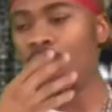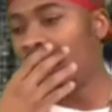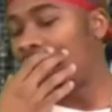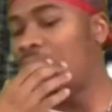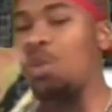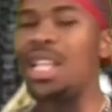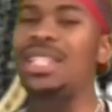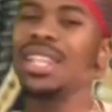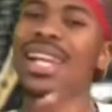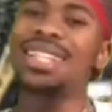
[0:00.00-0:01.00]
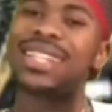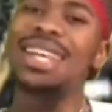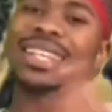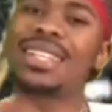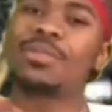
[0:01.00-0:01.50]
Now the reason that I
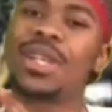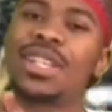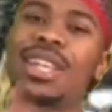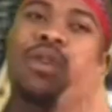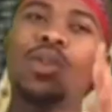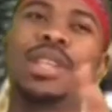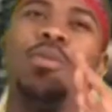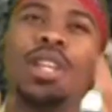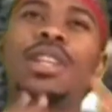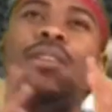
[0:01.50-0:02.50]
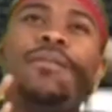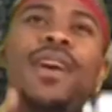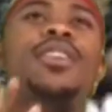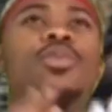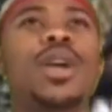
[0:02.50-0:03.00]
said this is because I really wanted to
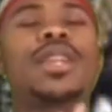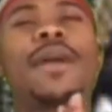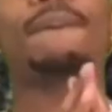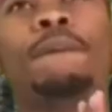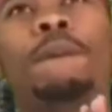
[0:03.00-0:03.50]
evaluate, like,